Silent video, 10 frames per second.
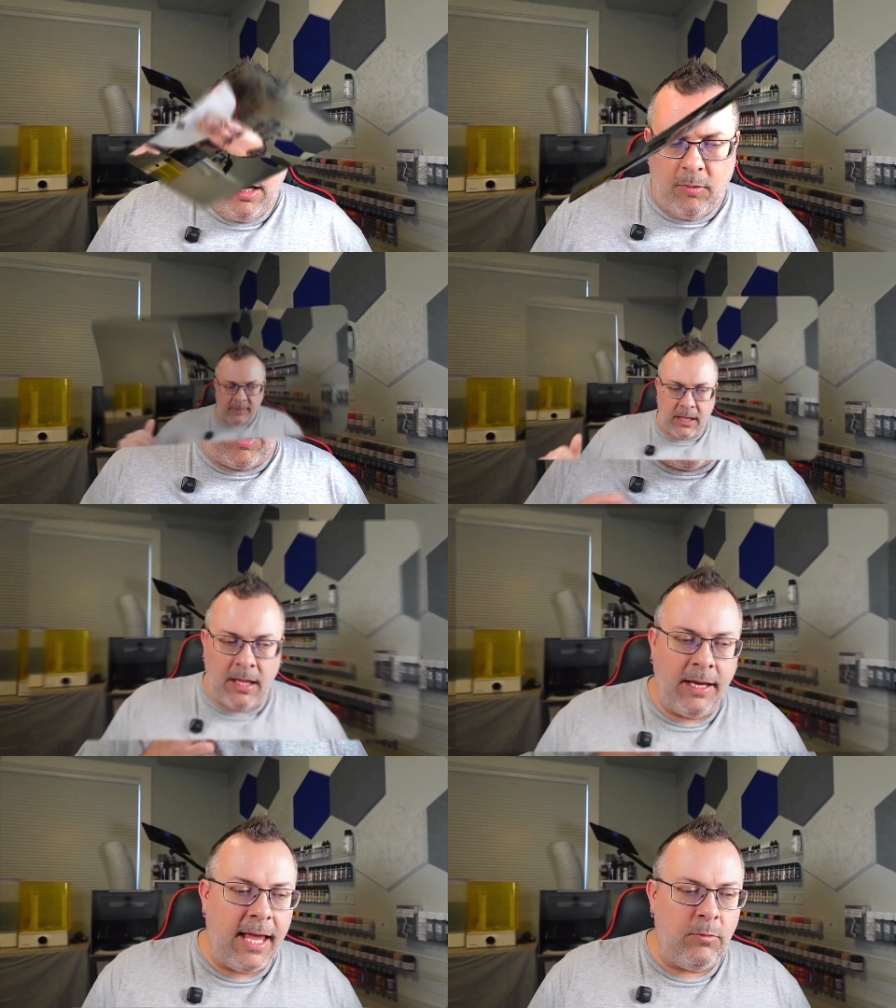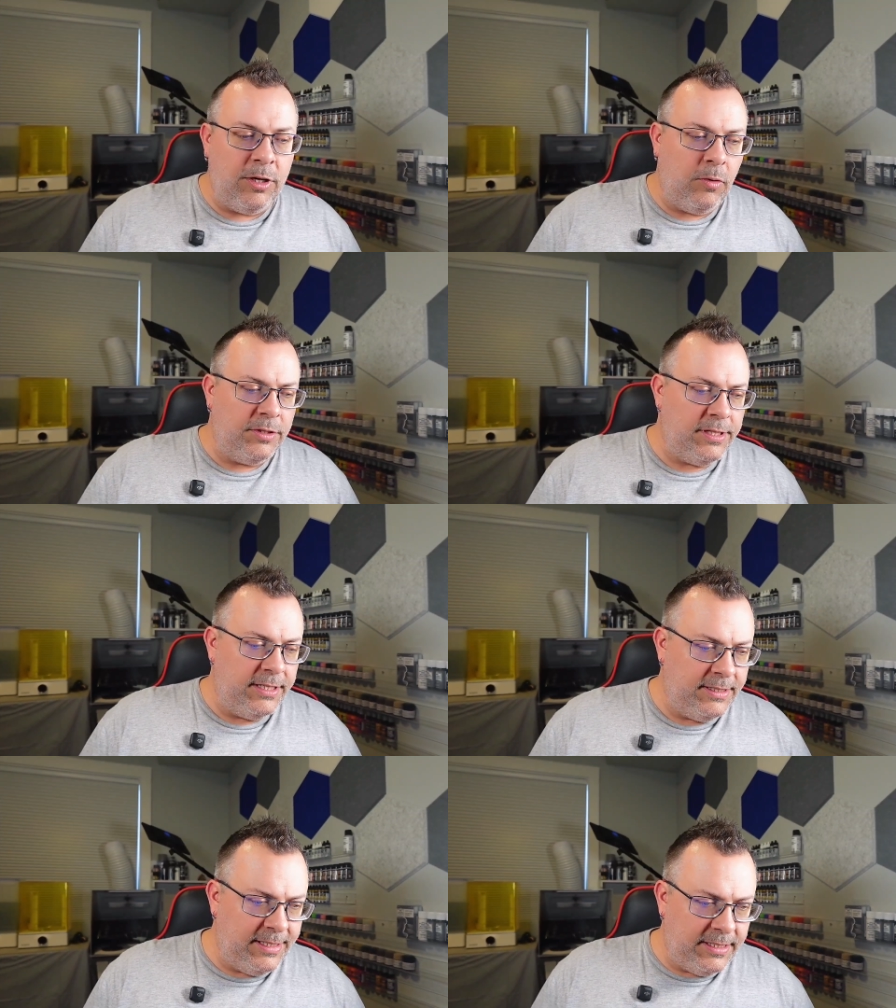we're really going to want to go into
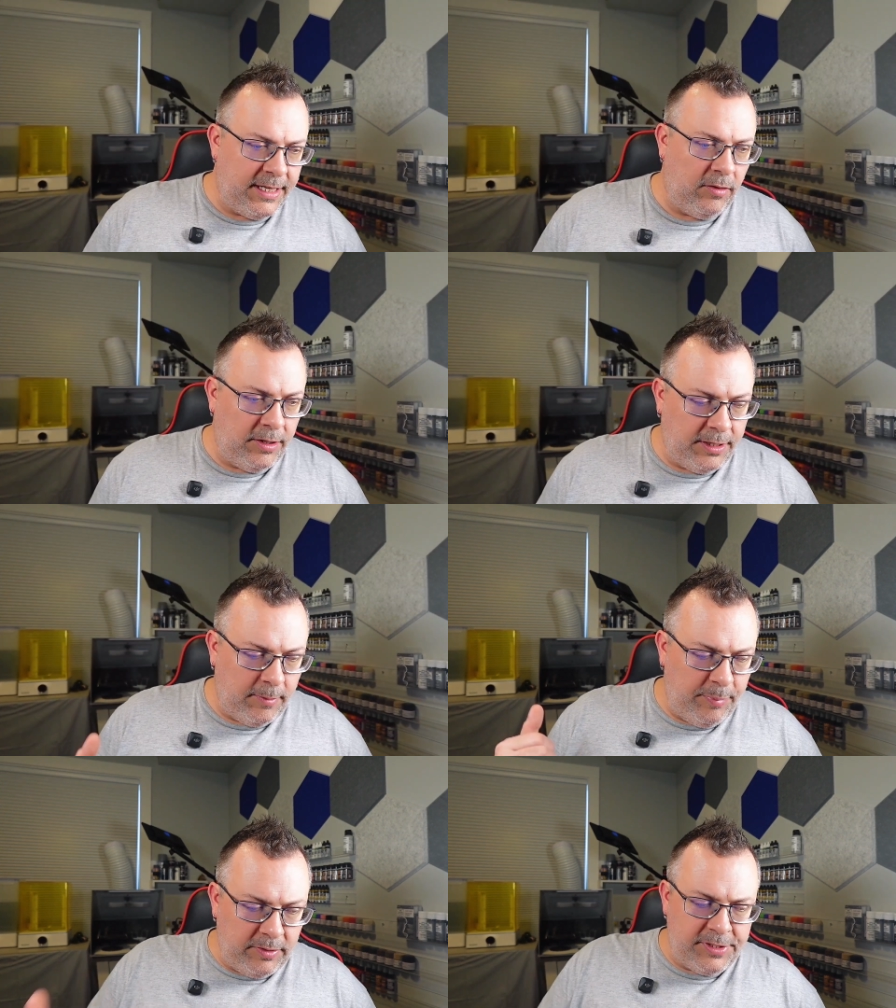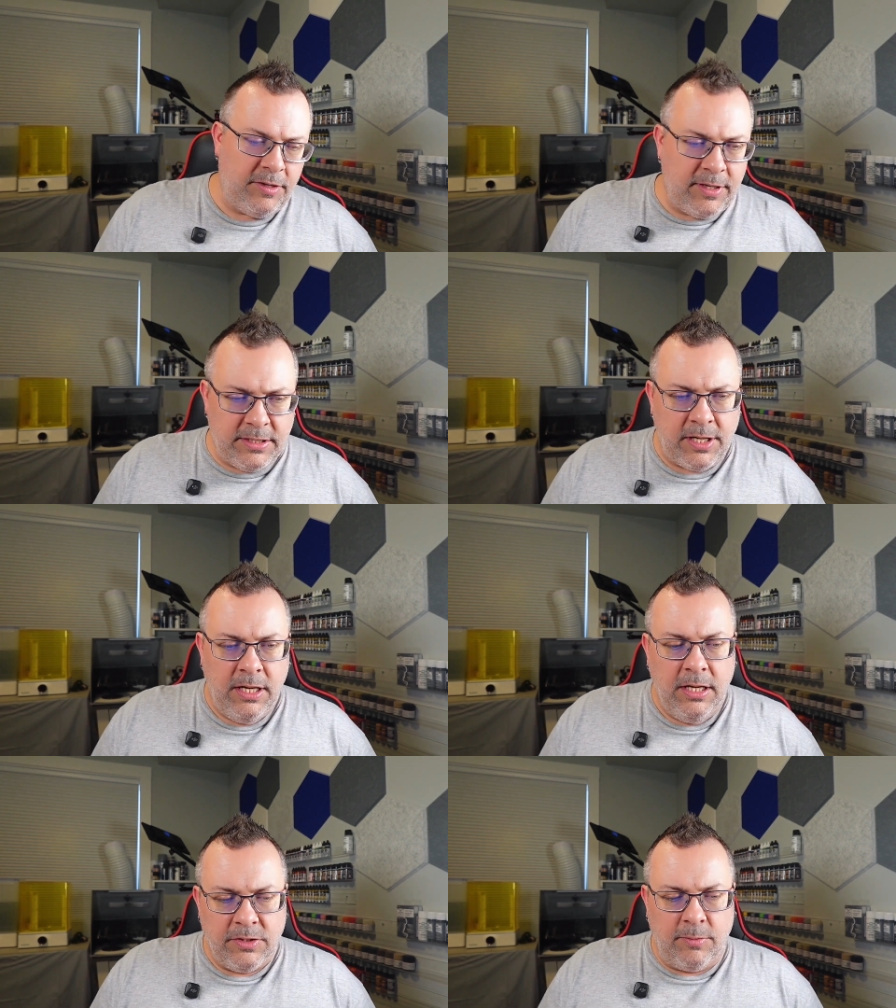the detail on the build series.
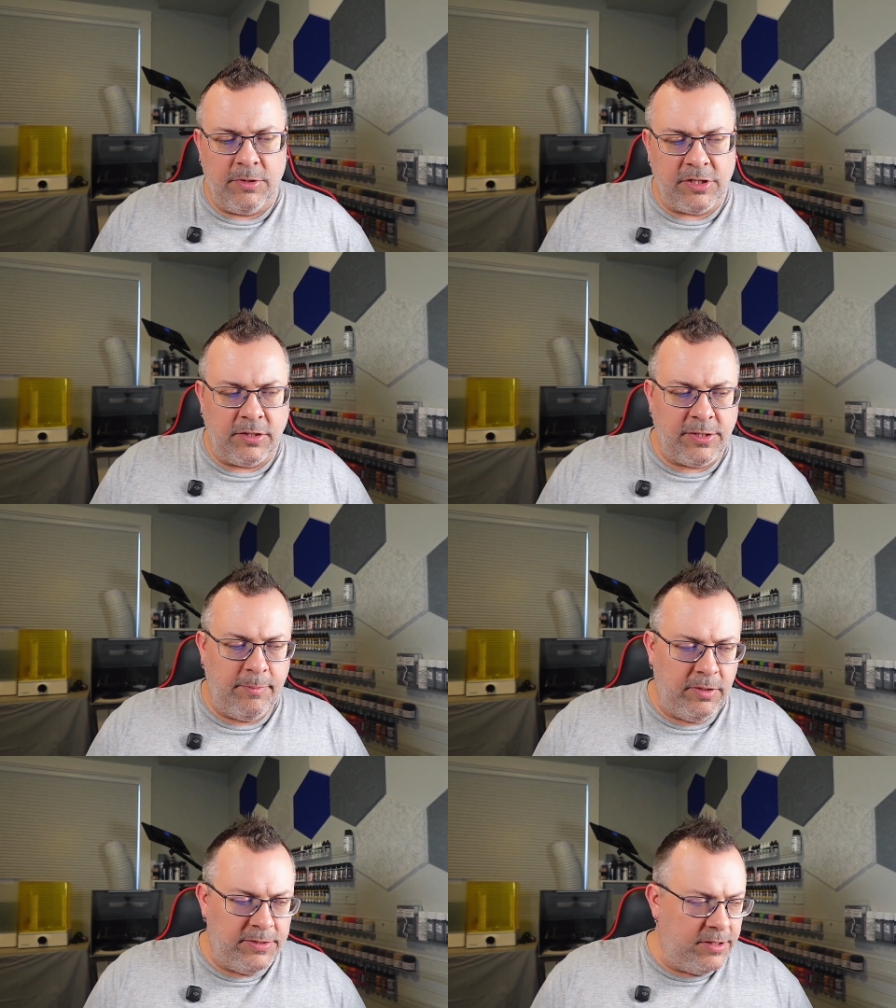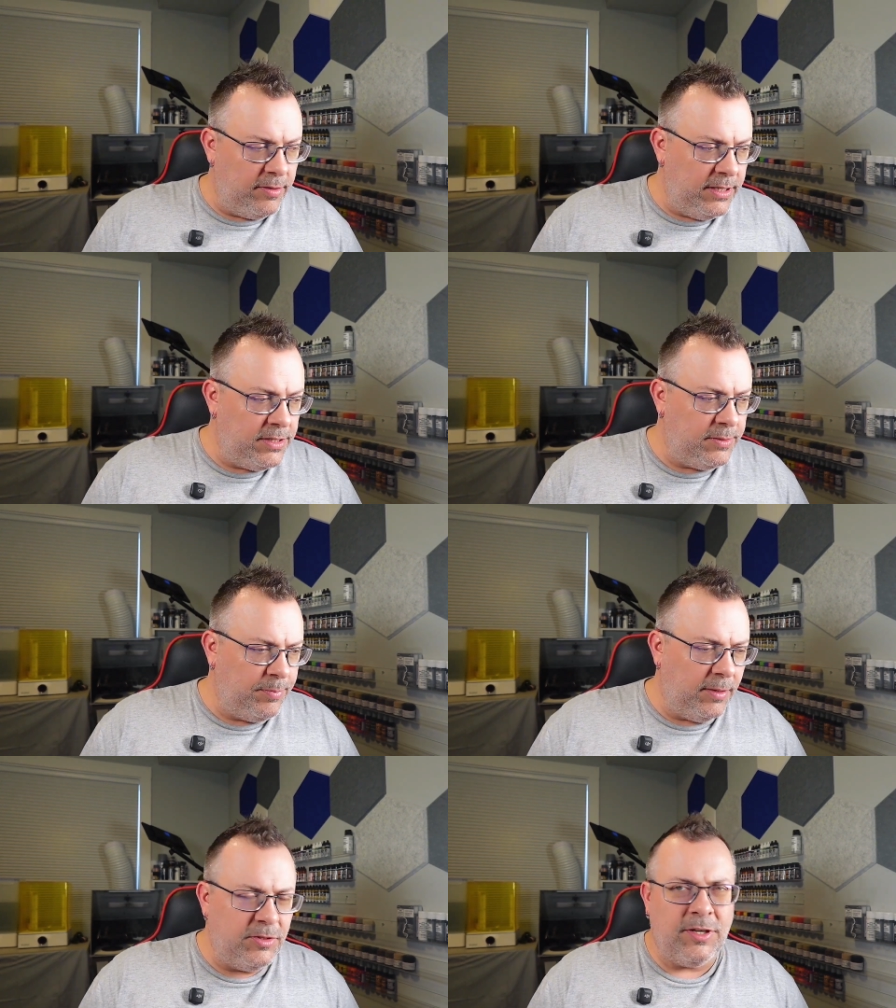So I'm going to start some build series,
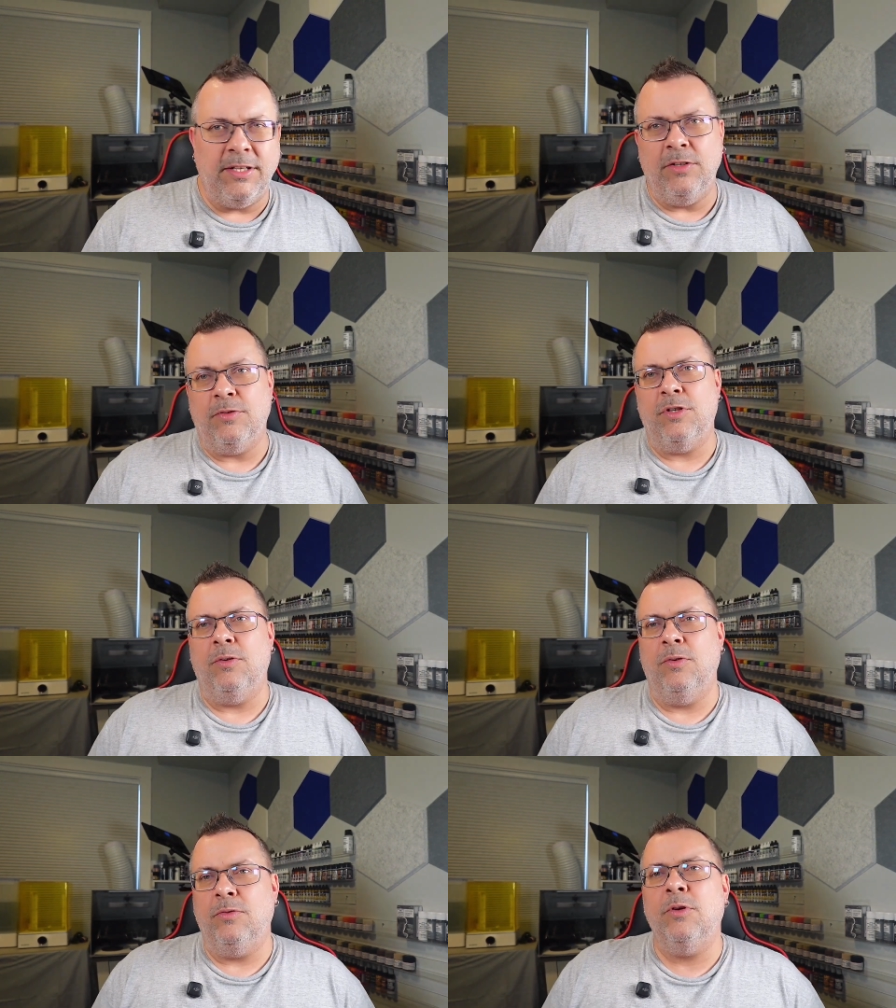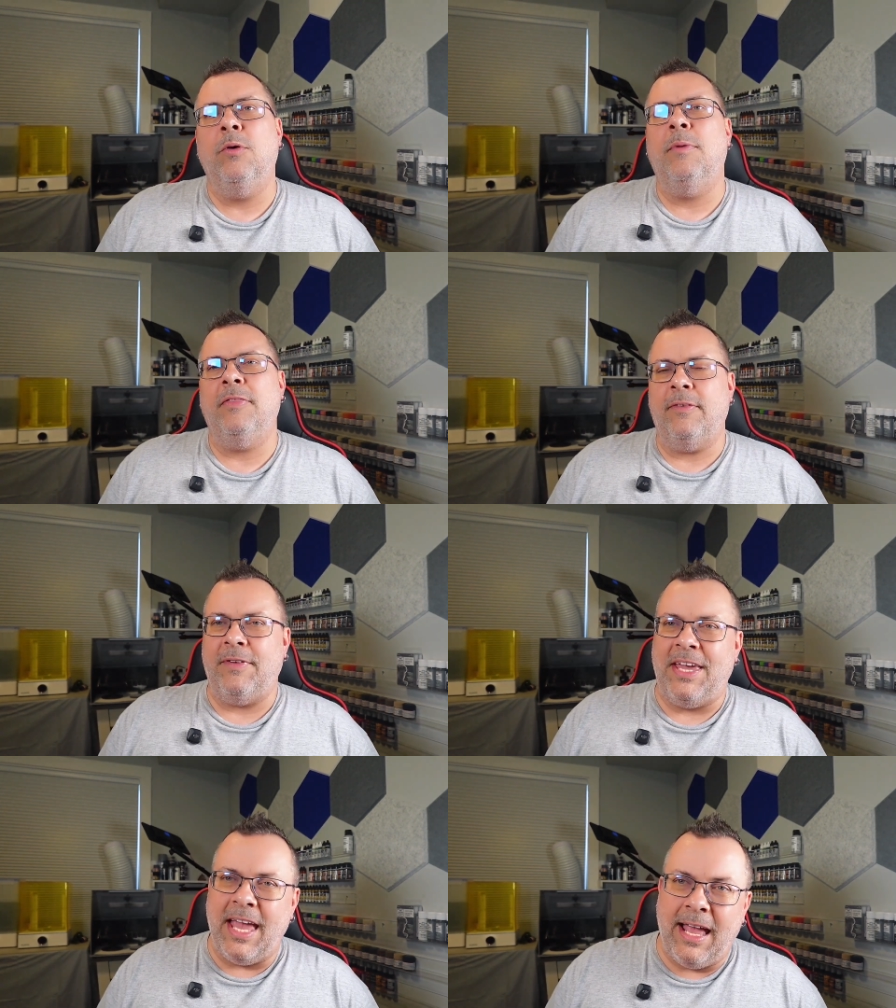probably try and do two a month
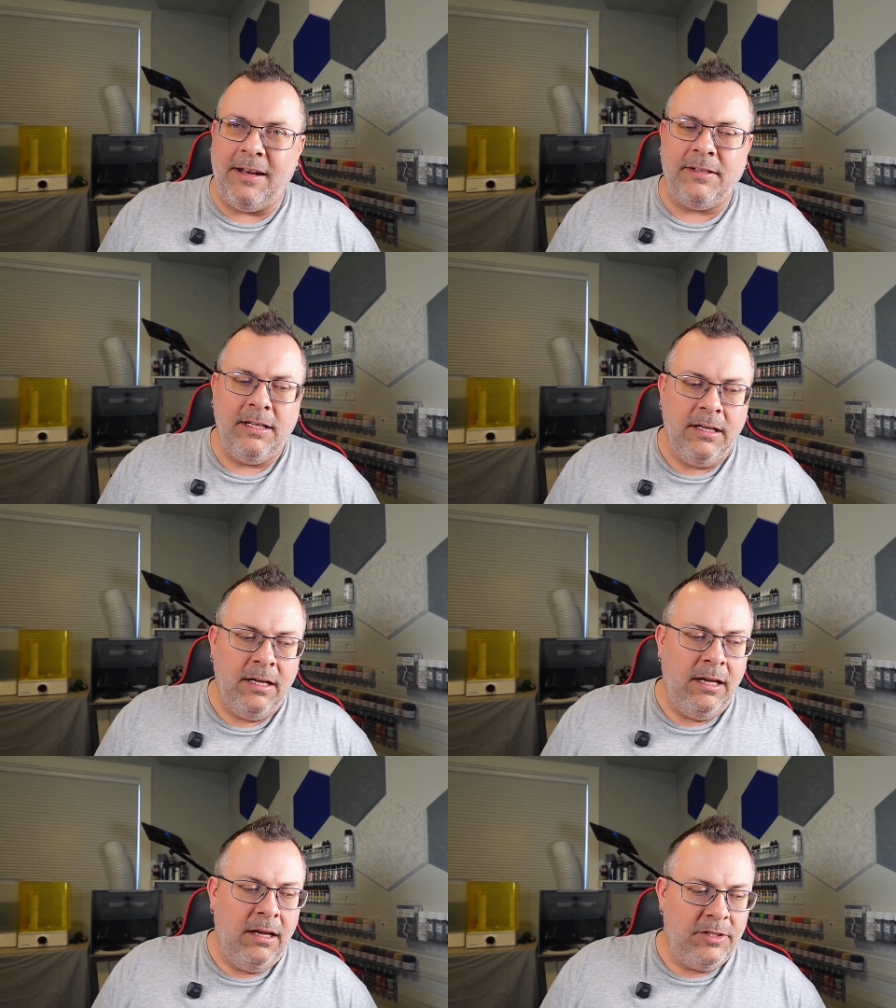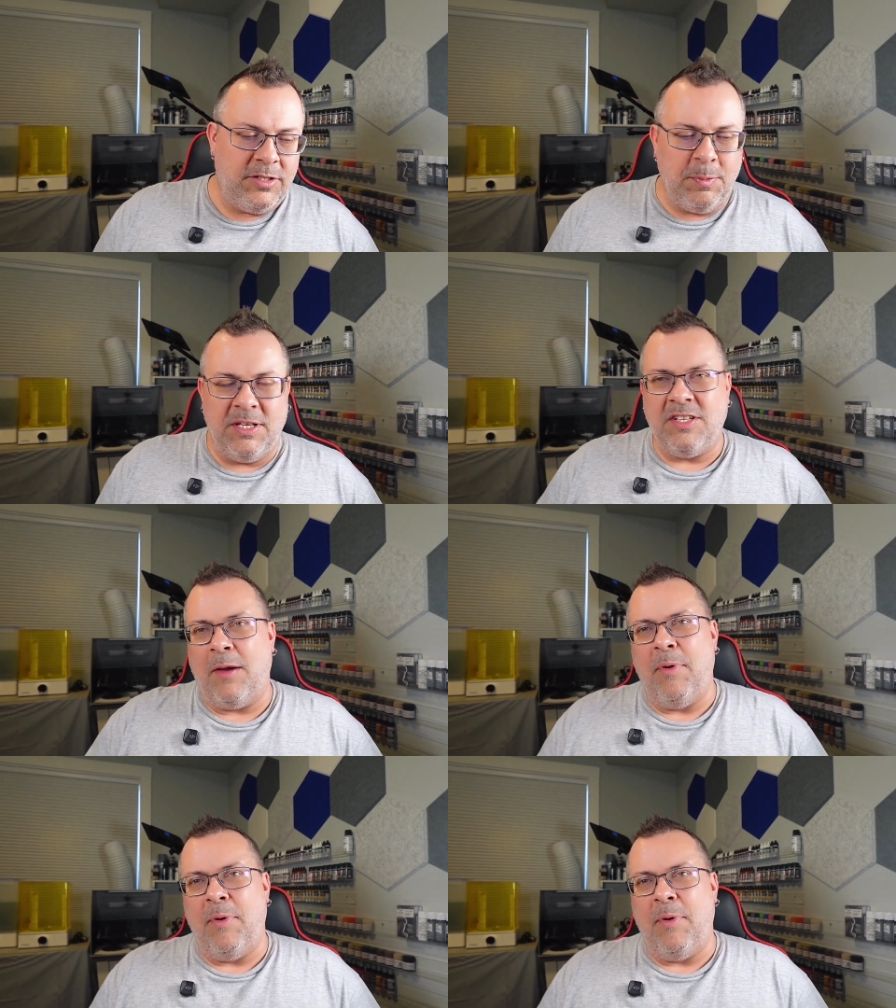if I can, just because it can